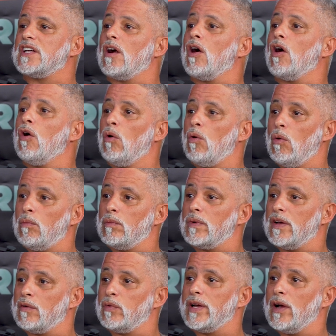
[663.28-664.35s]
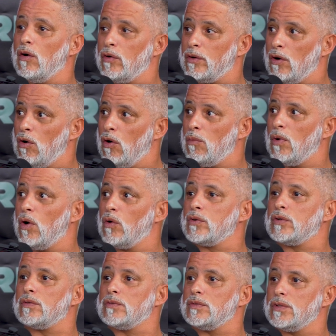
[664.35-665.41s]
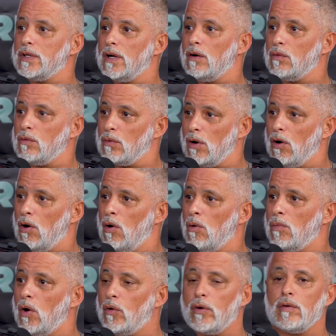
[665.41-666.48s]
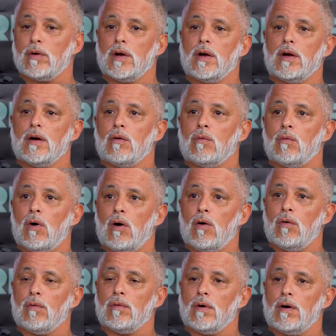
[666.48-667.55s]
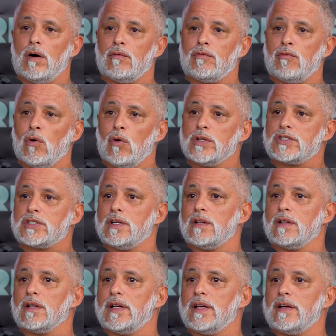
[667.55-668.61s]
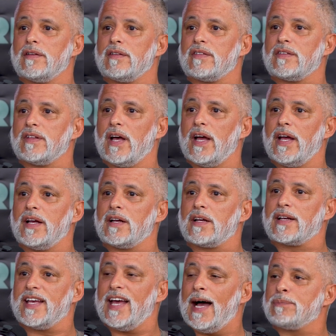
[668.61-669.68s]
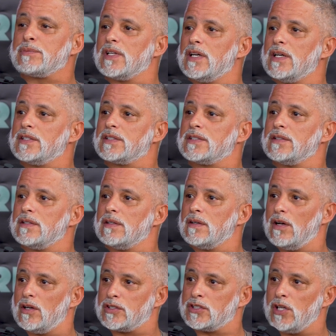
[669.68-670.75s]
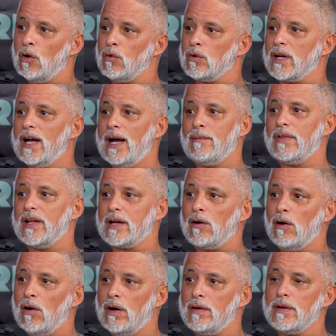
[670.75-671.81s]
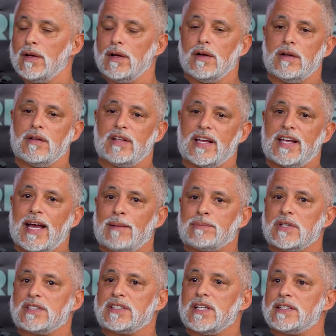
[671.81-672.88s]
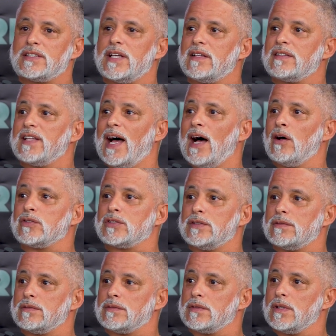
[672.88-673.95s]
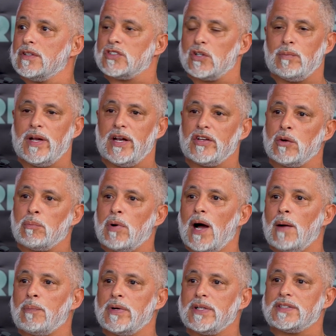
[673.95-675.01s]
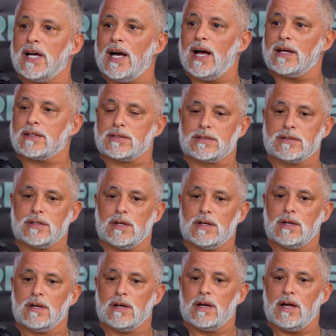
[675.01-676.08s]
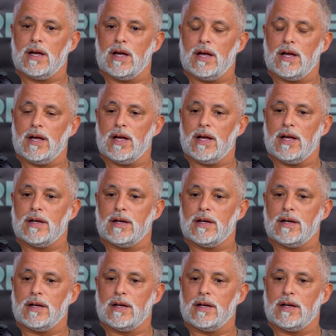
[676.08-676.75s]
in our home if we own a homeowner. We're a homeowner. Well, unfortunately, they capped us, a SALT cap they call it. They capped us at $10,000. So meaning your property tax and